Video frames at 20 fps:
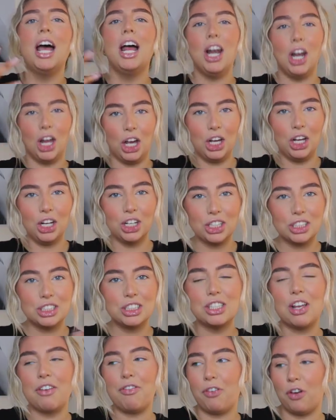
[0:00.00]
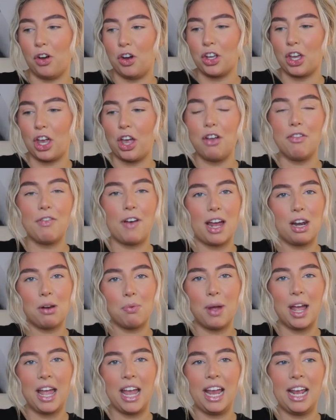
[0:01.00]
looks for you for
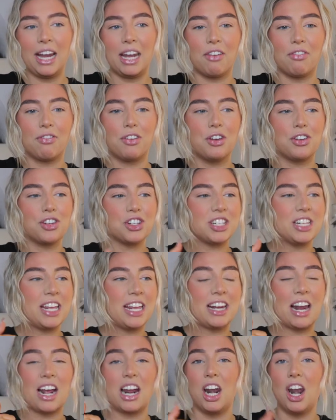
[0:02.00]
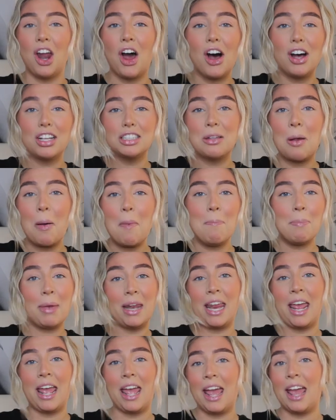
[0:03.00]
Halloween if you just need like a last
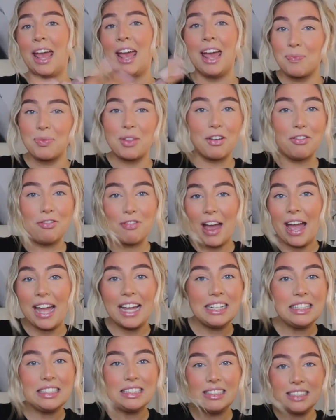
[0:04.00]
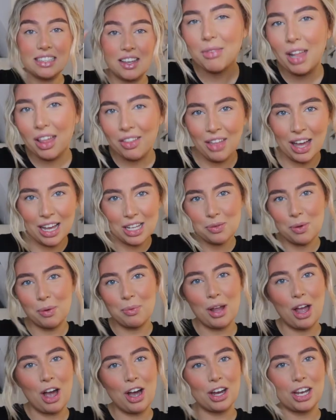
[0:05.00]
minute face. That is what
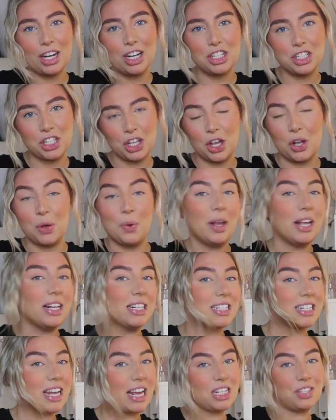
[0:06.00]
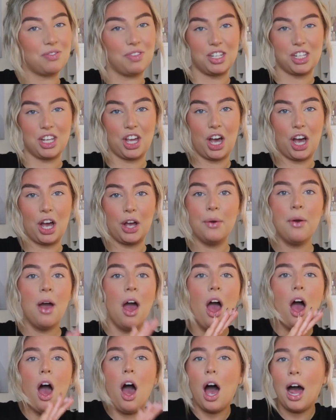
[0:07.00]
we are going to do in today's video.
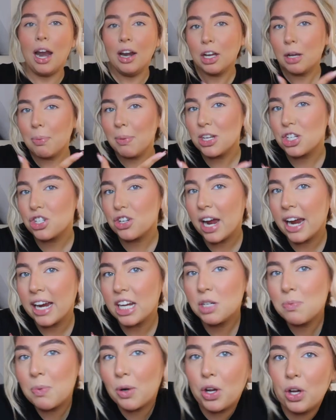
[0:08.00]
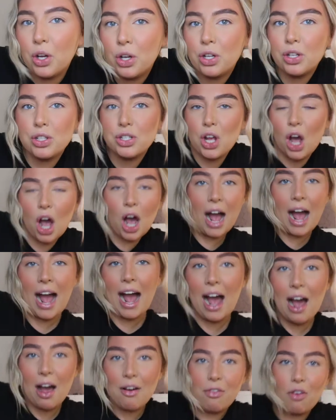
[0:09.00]
I look a bit strange because I
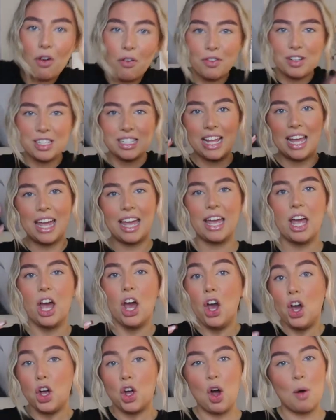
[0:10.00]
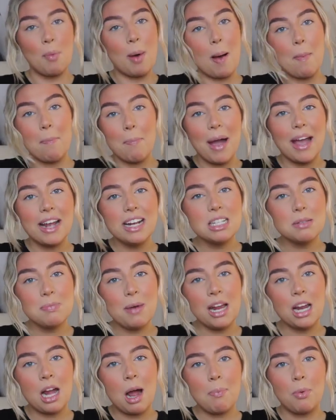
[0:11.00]
have obviously got my base
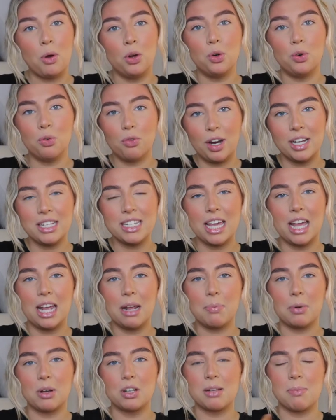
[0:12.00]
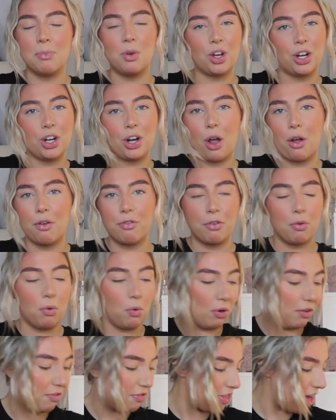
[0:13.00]
makeup on already, because I'm not going to go through
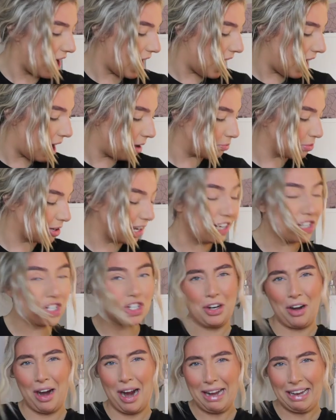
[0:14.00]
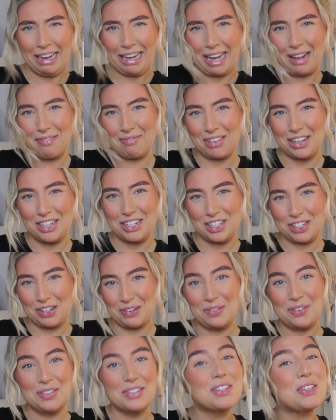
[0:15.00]
all of that. I'm going to try and keep this
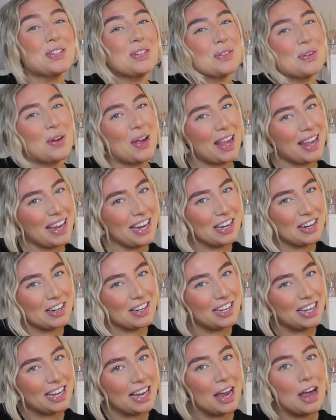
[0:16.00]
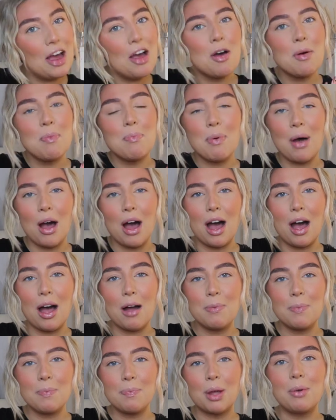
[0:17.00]
short and sweet, but
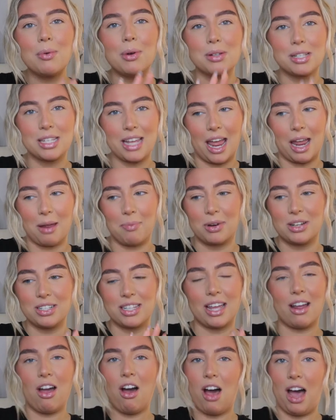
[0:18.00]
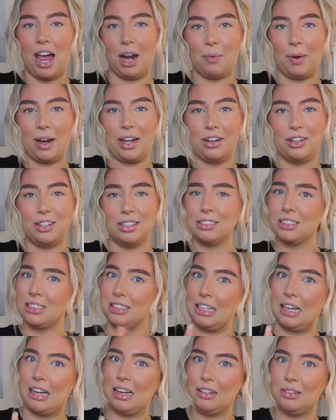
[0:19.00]
we'll see, because they are Halloween looks,
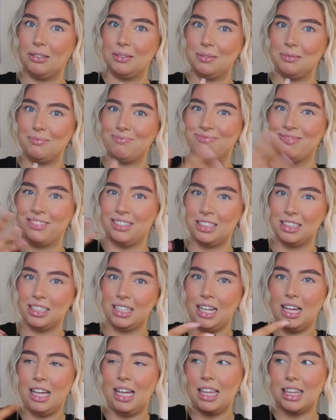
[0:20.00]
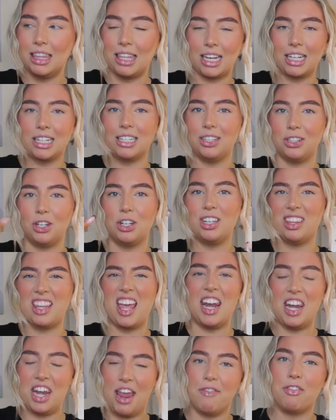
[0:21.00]
so
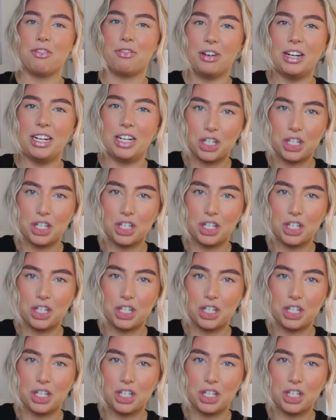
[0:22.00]
they're never really